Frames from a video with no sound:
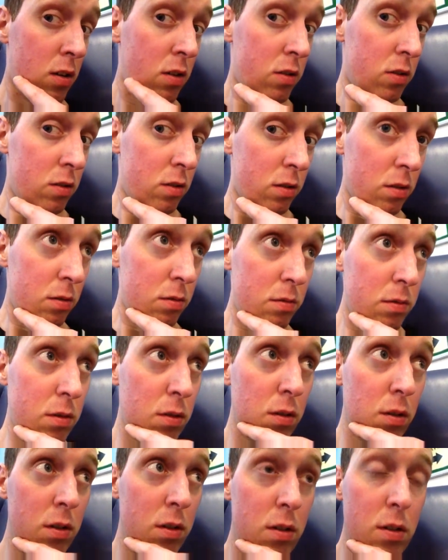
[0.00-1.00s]
So
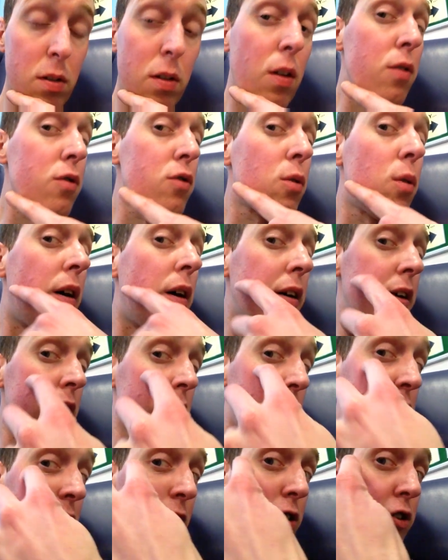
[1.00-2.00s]
it looks quite
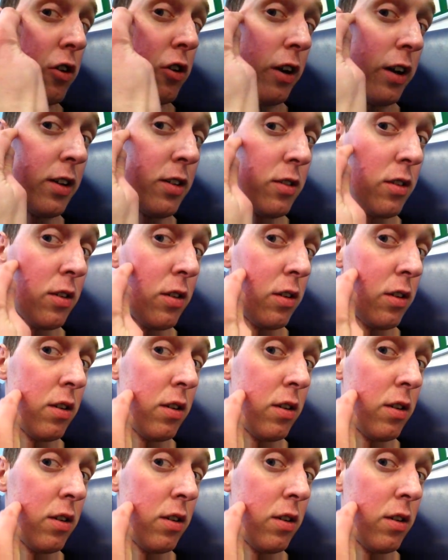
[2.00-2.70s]
exaggerated.